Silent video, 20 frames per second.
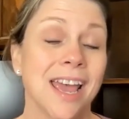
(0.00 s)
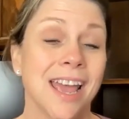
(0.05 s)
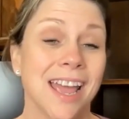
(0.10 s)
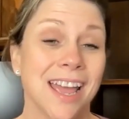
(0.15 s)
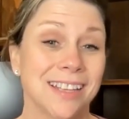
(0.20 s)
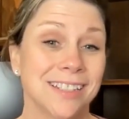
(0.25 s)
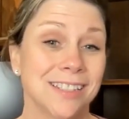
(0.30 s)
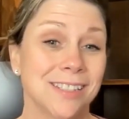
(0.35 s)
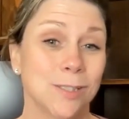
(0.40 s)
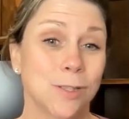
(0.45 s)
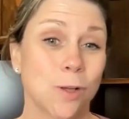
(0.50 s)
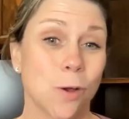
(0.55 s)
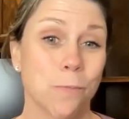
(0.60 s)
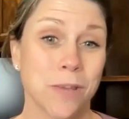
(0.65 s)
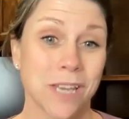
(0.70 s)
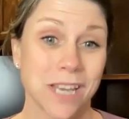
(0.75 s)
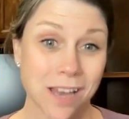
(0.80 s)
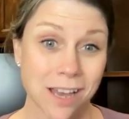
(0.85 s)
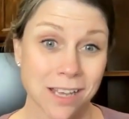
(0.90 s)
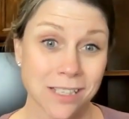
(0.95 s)
And so
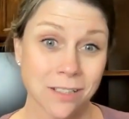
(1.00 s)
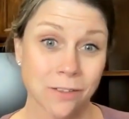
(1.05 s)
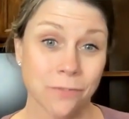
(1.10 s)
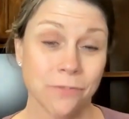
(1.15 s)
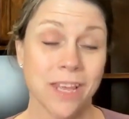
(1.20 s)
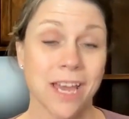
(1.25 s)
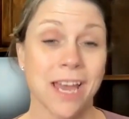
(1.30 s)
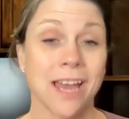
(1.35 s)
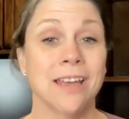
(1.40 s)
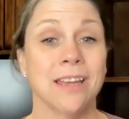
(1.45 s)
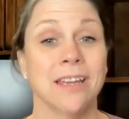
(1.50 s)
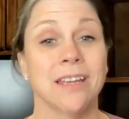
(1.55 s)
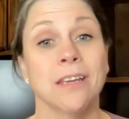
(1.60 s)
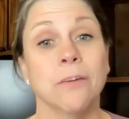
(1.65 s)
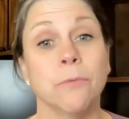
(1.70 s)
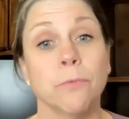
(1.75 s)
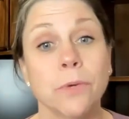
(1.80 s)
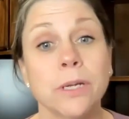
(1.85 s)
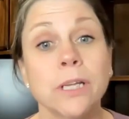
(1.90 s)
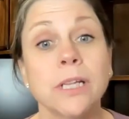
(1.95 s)
because of that,
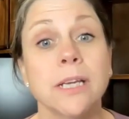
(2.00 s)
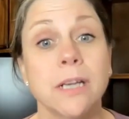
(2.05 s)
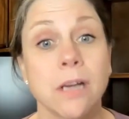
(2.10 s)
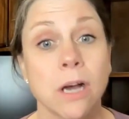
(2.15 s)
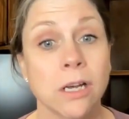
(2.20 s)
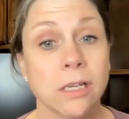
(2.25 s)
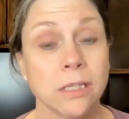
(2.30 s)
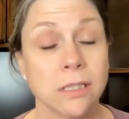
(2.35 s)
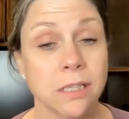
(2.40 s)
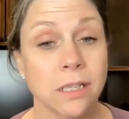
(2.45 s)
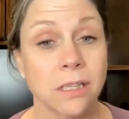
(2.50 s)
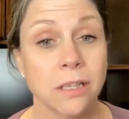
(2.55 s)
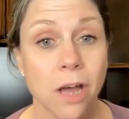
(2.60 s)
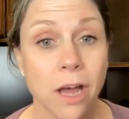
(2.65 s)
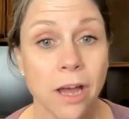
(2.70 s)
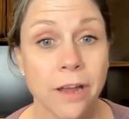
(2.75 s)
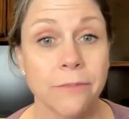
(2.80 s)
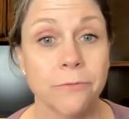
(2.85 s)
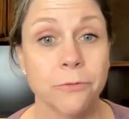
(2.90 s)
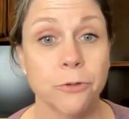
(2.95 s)
it really caused a
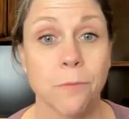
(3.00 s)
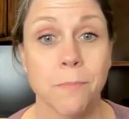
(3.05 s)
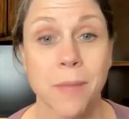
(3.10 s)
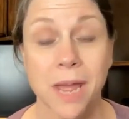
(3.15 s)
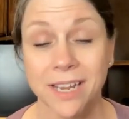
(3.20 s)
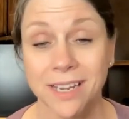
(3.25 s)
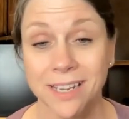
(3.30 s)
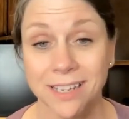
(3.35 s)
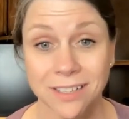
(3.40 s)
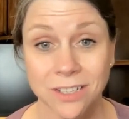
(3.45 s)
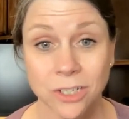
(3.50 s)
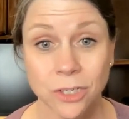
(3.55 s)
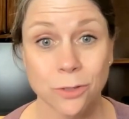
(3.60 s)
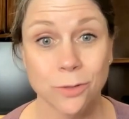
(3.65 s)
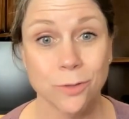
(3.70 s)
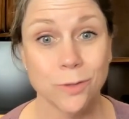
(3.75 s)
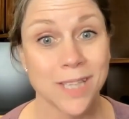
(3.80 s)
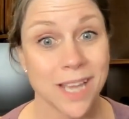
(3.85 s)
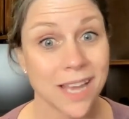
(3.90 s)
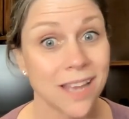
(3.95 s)
lot of traumatic
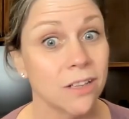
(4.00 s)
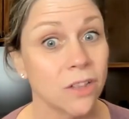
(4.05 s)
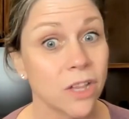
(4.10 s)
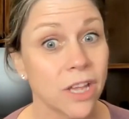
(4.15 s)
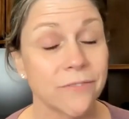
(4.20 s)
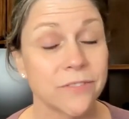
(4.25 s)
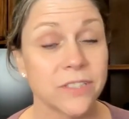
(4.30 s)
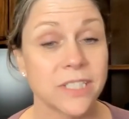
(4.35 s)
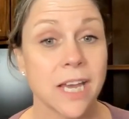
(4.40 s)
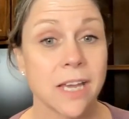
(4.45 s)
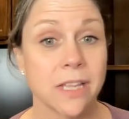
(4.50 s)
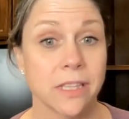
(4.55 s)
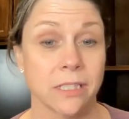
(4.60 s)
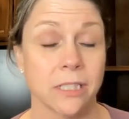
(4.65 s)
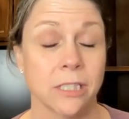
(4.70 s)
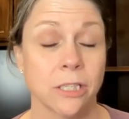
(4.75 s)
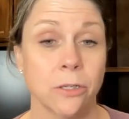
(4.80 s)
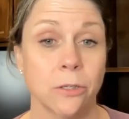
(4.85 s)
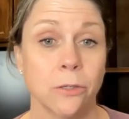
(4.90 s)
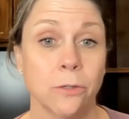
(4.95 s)
issues and a lot of deaths
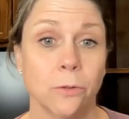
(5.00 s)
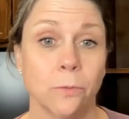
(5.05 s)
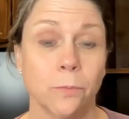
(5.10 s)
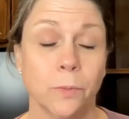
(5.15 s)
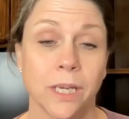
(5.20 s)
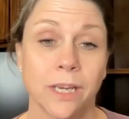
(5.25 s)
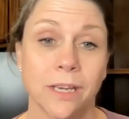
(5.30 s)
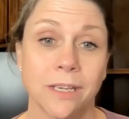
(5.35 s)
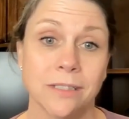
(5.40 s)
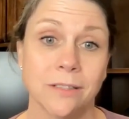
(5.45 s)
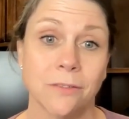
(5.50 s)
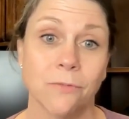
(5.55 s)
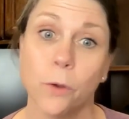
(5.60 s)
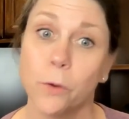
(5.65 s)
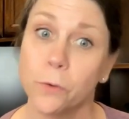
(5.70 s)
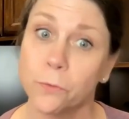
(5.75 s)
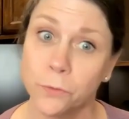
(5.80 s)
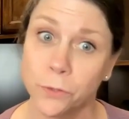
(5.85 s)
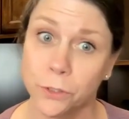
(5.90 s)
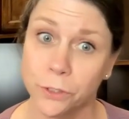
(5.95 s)
too because of
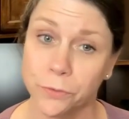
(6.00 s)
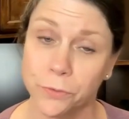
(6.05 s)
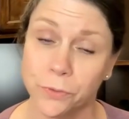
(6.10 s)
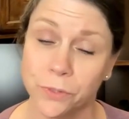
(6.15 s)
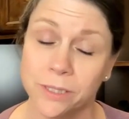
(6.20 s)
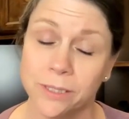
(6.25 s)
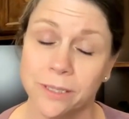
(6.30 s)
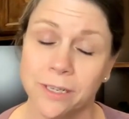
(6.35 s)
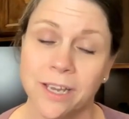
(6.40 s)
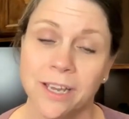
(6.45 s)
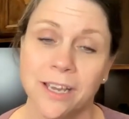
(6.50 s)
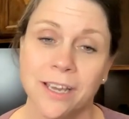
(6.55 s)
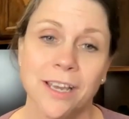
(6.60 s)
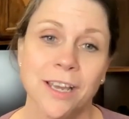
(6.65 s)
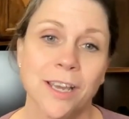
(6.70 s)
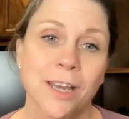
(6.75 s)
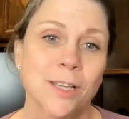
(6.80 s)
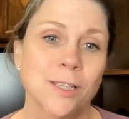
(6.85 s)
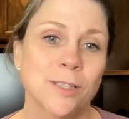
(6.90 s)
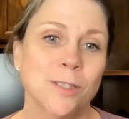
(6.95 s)
overdose.
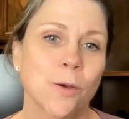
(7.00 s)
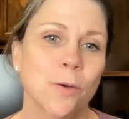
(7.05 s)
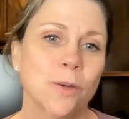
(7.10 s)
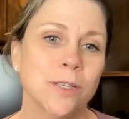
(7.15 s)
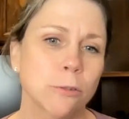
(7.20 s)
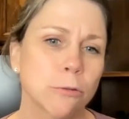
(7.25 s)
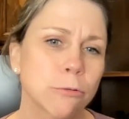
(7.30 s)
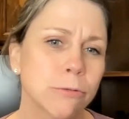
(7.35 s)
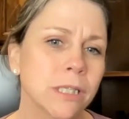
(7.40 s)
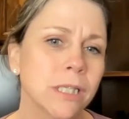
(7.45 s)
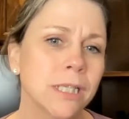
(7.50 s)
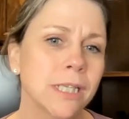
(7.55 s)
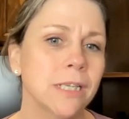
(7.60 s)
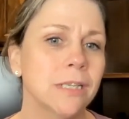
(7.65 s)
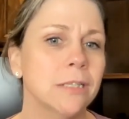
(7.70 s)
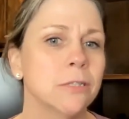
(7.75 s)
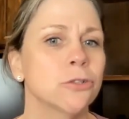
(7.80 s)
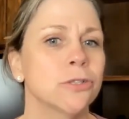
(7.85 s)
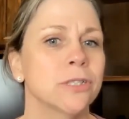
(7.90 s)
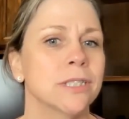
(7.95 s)
So it's really
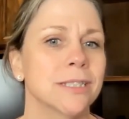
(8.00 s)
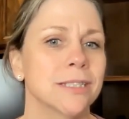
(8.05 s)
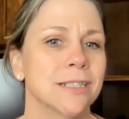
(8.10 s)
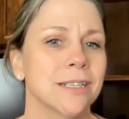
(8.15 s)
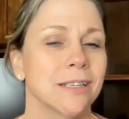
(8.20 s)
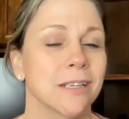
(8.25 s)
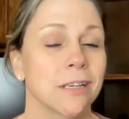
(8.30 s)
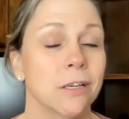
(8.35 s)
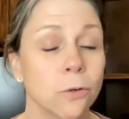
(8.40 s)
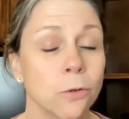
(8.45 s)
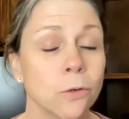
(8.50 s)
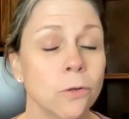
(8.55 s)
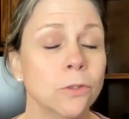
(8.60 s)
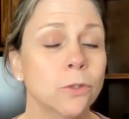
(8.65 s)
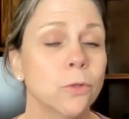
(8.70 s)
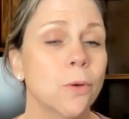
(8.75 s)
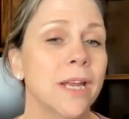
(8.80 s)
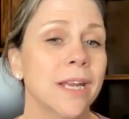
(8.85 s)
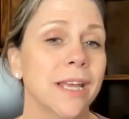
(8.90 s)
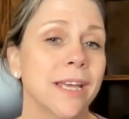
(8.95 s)
interesting. Google
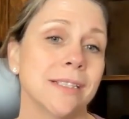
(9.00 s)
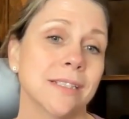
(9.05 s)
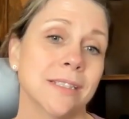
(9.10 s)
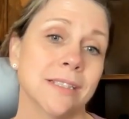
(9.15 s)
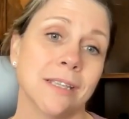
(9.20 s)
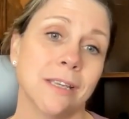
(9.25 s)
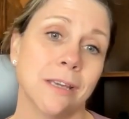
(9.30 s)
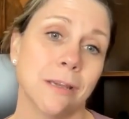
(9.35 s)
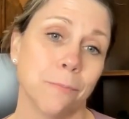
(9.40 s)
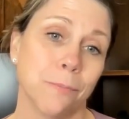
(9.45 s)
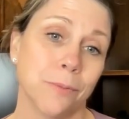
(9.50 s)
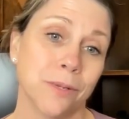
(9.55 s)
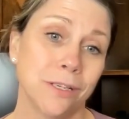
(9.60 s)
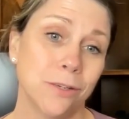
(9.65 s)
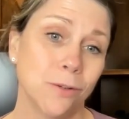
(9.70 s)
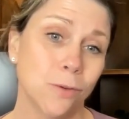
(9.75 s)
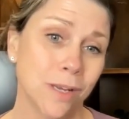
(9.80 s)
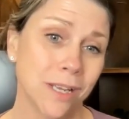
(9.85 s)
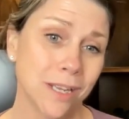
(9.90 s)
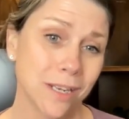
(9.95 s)
twilight sleep and
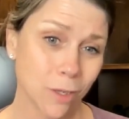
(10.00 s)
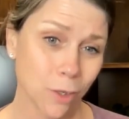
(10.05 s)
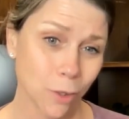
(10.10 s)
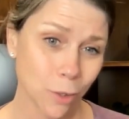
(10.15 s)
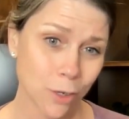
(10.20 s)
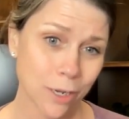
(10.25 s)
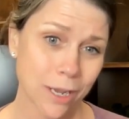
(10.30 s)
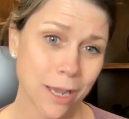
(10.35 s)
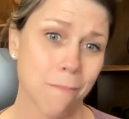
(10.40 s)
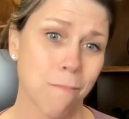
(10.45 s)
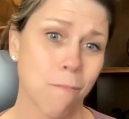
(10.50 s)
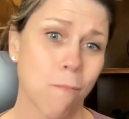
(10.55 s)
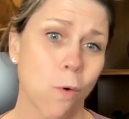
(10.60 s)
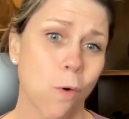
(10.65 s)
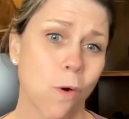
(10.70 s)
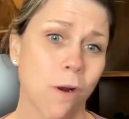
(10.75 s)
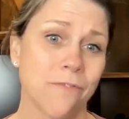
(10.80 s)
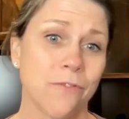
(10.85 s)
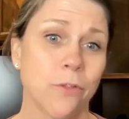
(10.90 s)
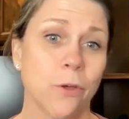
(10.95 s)
you can look at
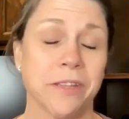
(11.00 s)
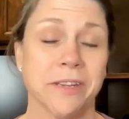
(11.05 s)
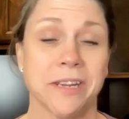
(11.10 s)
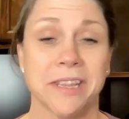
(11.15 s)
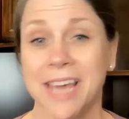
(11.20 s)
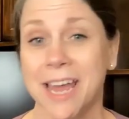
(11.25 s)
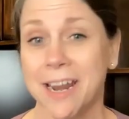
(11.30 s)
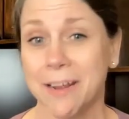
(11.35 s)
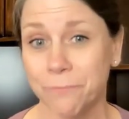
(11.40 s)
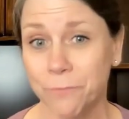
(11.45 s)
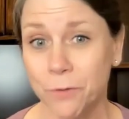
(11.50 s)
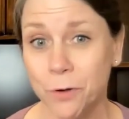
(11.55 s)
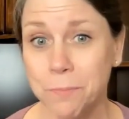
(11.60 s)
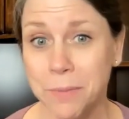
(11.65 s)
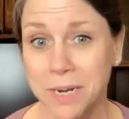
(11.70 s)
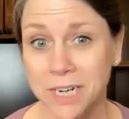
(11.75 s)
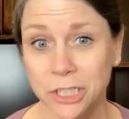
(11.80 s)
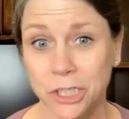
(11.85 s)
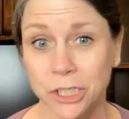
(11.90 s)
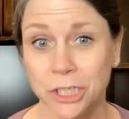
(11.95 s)
more of that
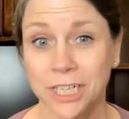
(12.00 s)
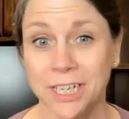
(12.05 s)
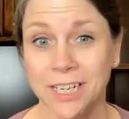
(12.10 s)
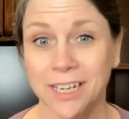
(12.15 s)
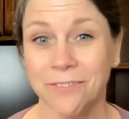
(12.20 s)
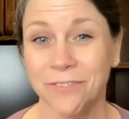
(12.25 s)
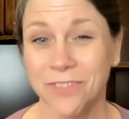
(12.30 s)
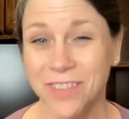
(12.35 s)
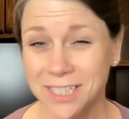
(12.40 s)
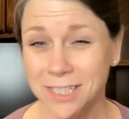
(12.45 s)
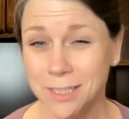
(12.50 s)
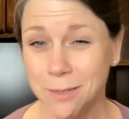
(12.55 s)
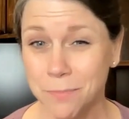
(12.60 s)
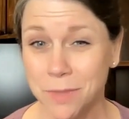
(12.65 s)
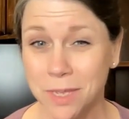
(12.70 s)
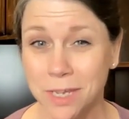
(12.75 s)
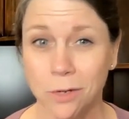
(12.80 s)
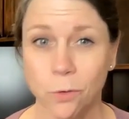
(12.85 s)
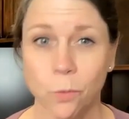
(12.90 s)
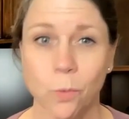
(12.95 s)
information if that's
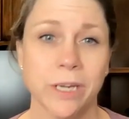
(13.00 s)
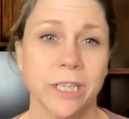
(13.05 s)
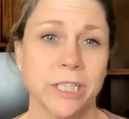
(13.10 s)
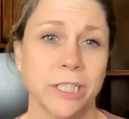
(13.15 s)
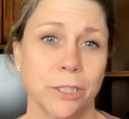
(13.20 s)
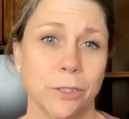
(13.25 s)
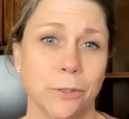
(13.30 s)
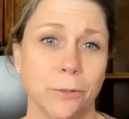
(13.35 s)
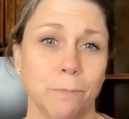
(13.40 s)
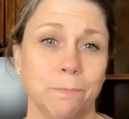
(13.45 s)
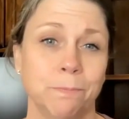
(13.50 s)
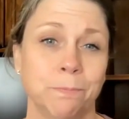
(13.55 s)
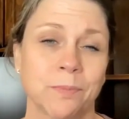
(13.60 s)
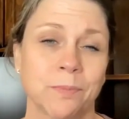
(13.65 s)
something you want to do.